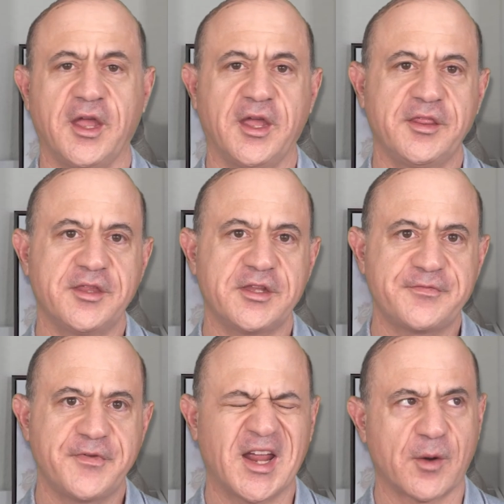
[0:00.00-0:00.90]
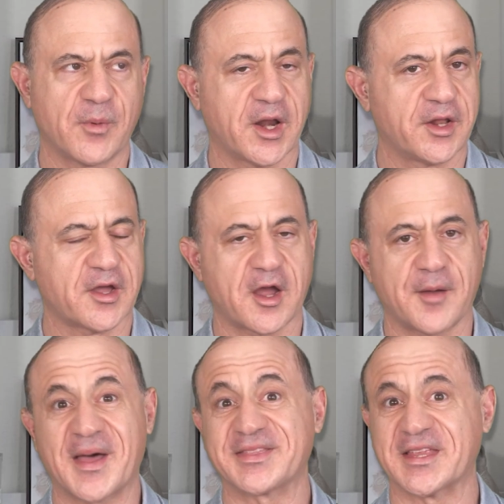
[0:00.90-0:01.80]
In this video, we're going to talk
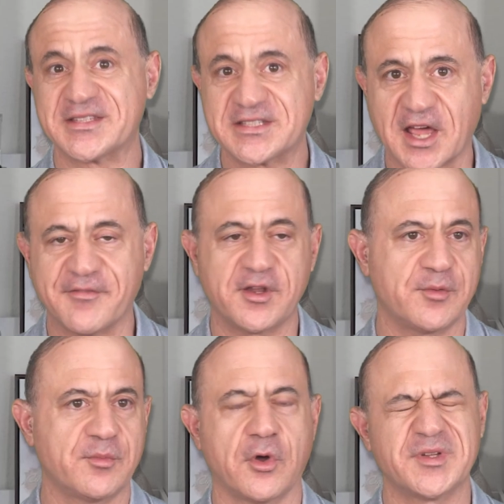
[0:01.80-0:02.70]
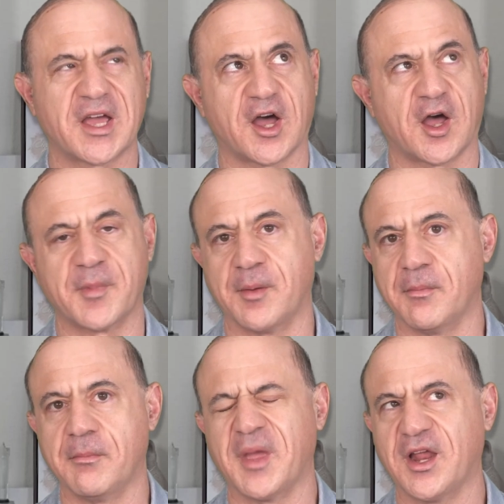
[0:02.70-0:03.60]
about the seven most
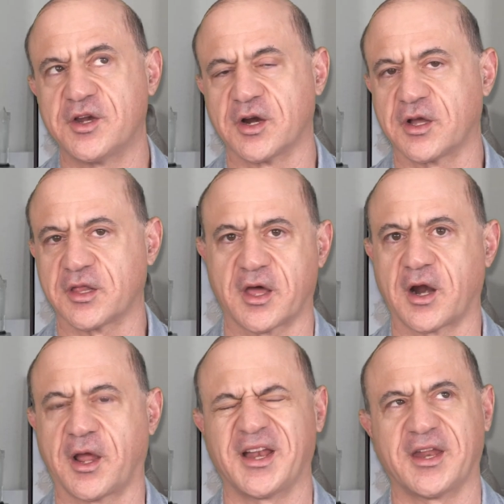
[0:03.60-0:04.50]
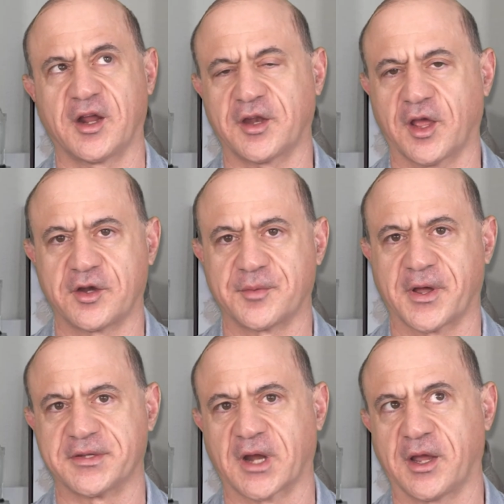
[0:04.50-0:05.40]
common major cloud architect,
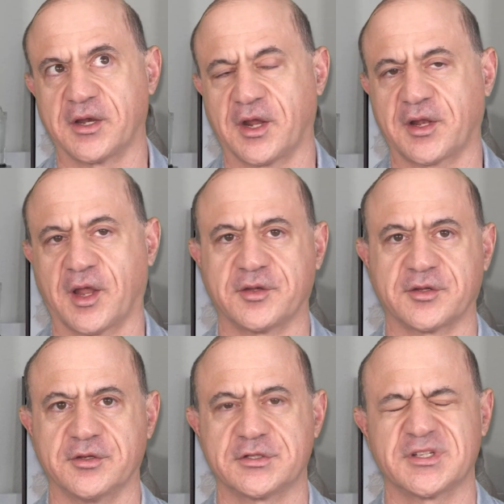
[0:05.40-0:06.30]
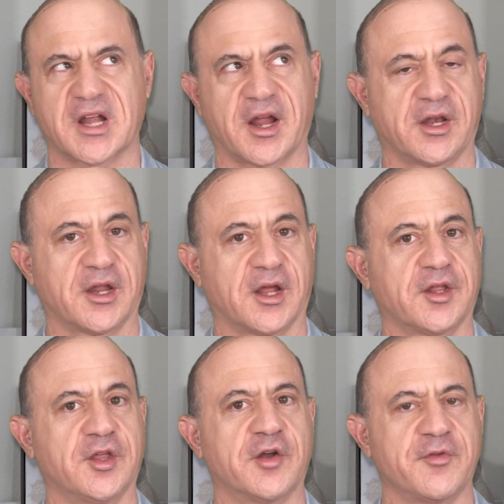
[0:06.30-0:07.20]
enterprise architect, and solutions architect
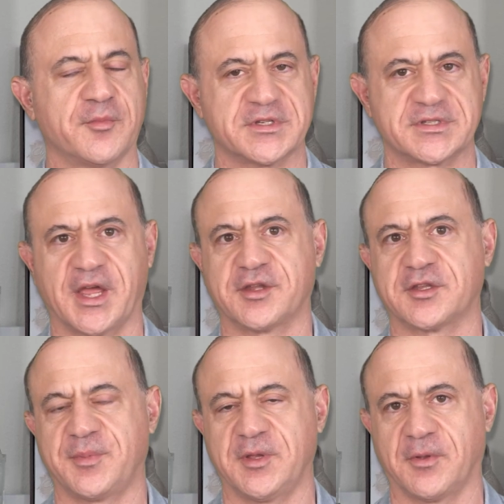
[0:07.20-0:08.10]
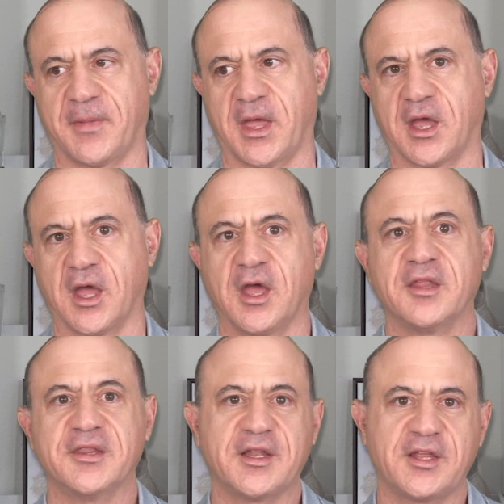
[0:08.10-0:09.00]
interview mistakes that people make
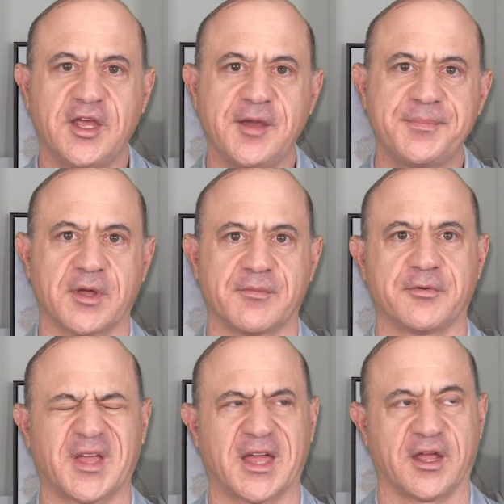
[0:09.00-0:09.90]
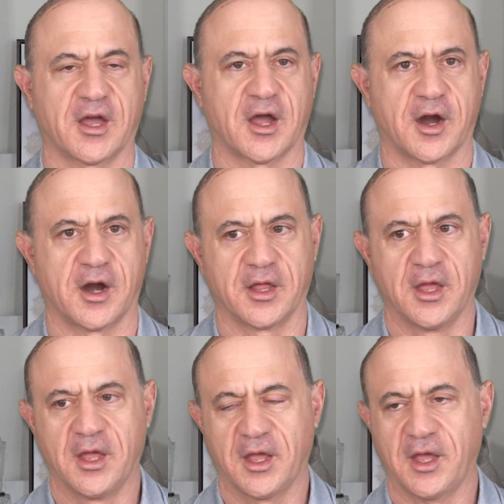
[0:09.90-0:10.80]
that keep them from getting hired.
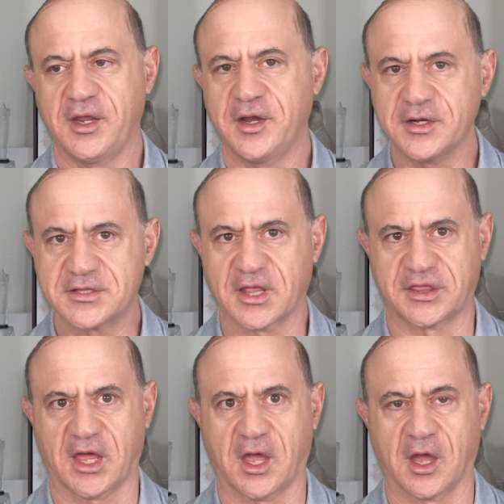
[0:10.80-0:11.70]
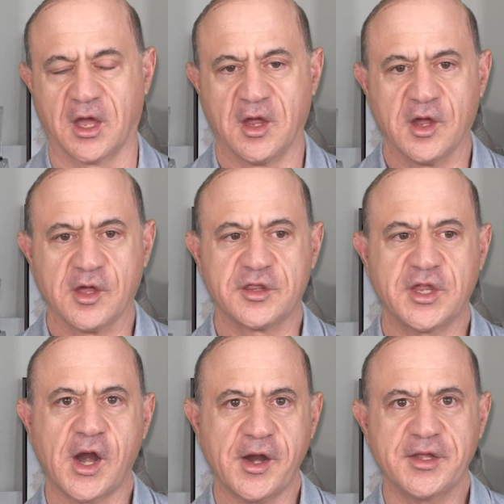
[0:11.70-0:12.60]
And here's the thing.
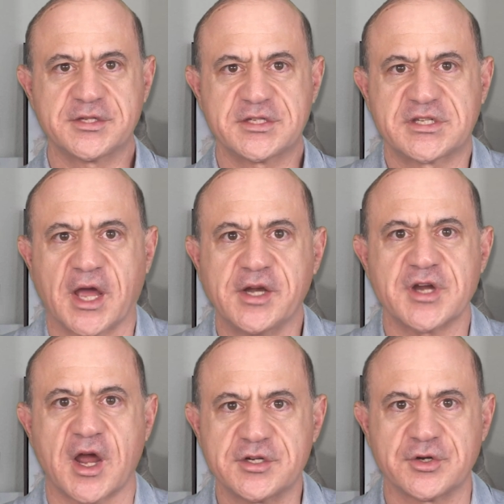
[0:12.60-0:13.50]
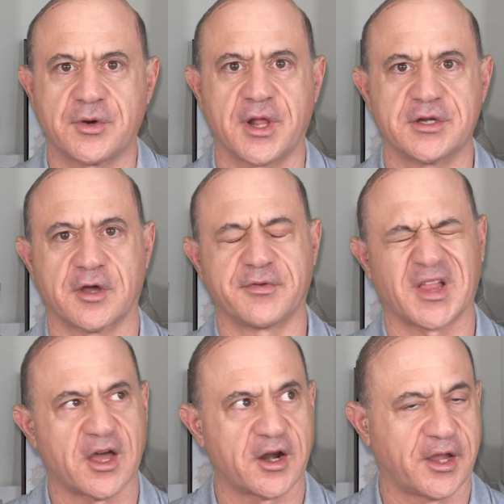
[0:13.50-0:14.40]
There is such a shortage of
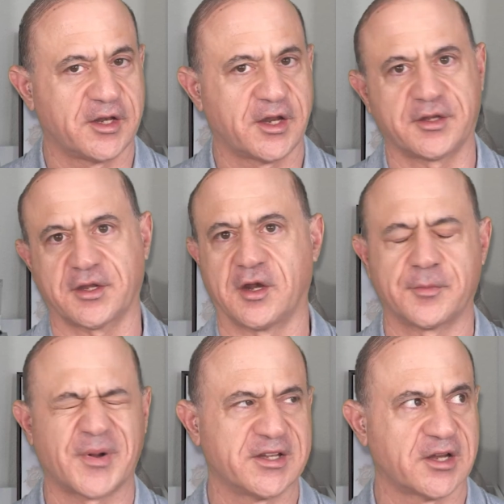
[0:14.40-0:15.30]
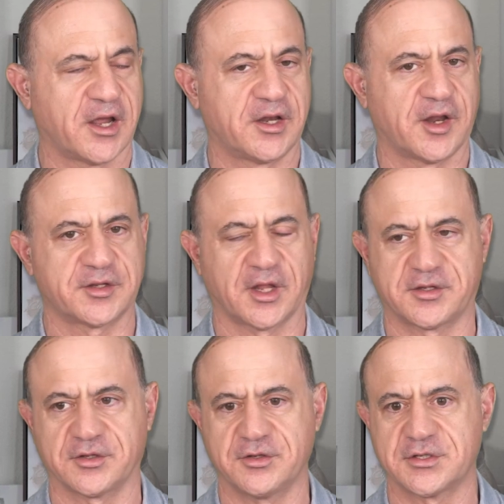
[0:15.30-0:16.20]
cloud architects, enterprise architects, and
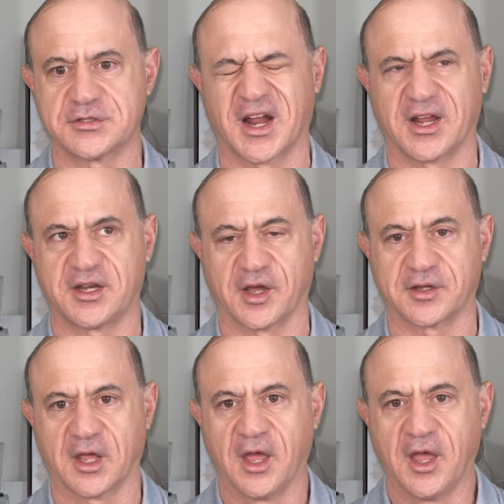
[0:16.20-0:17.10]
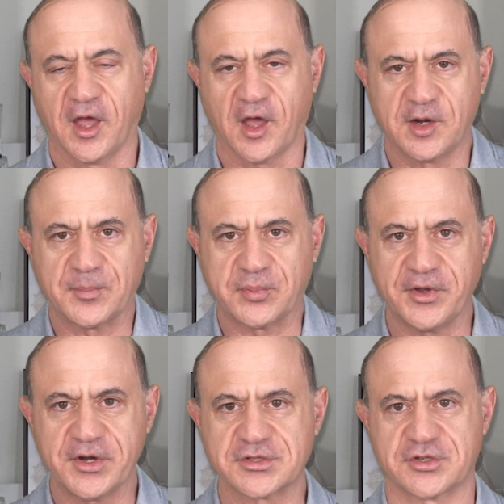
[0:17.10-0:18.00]
solutions architects, and
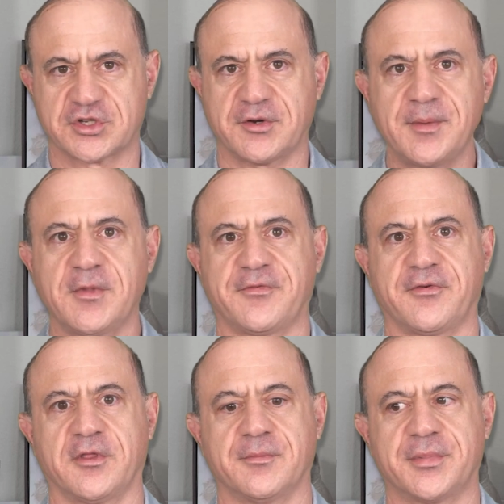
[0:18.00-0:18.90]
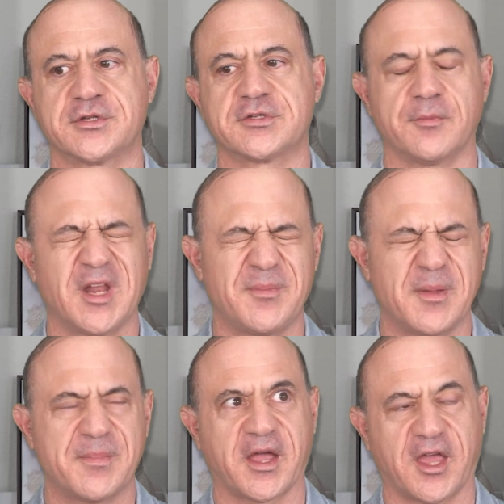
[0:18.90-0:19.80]
employers are screaming for them, but so many
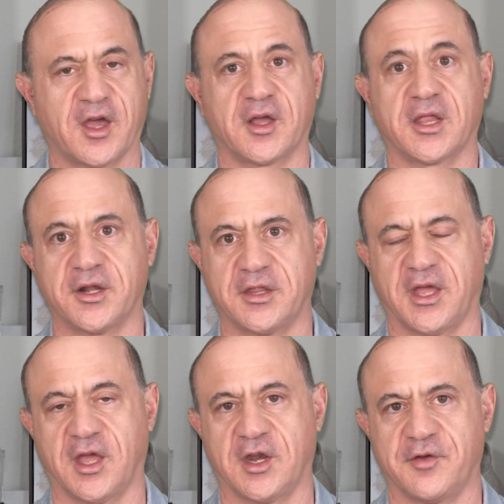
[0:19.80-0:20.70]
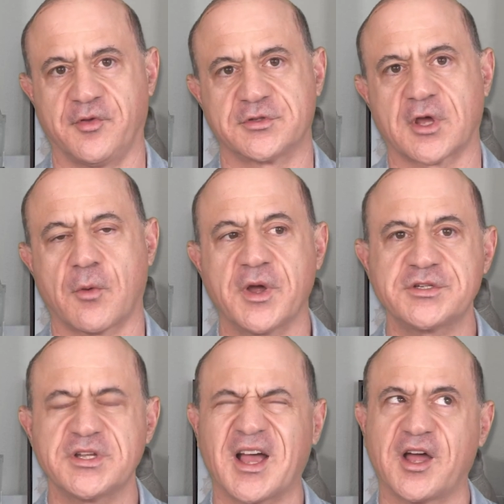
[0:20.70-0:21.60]
people can't clear the interview. So I
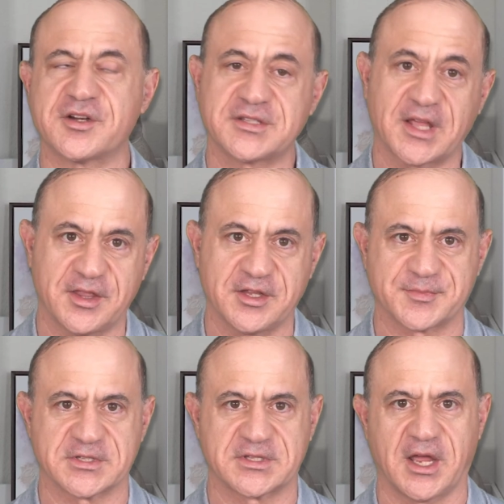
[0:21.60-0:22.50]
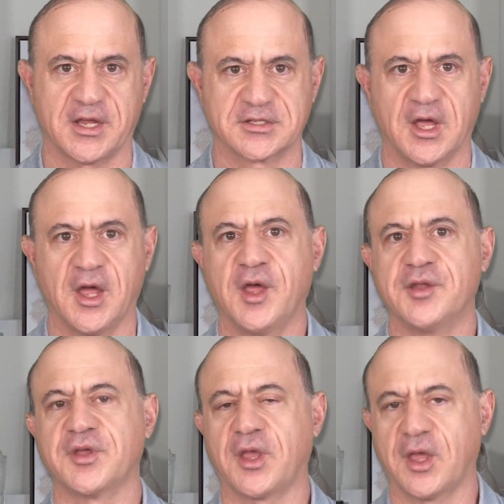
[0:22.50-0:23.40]
want you to understand these mistakes
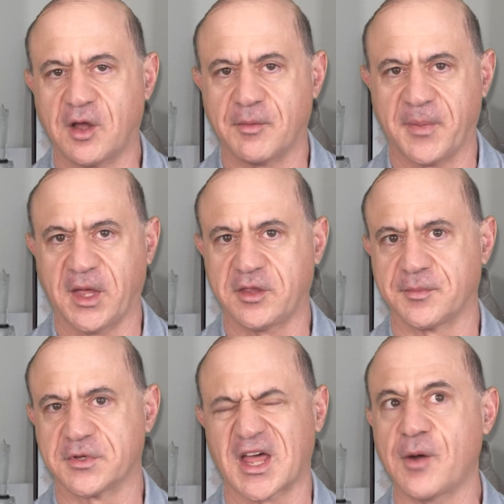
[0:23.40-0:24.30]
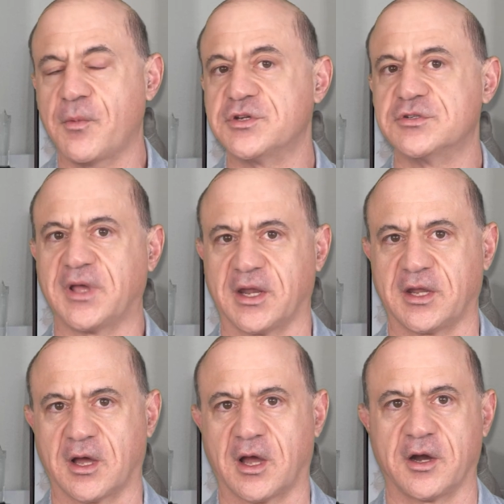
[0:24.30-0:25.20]
so you don't make them, because I want you
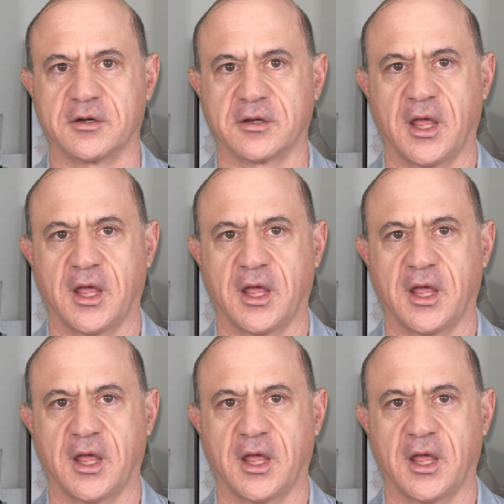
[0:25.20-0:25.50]
getting hired.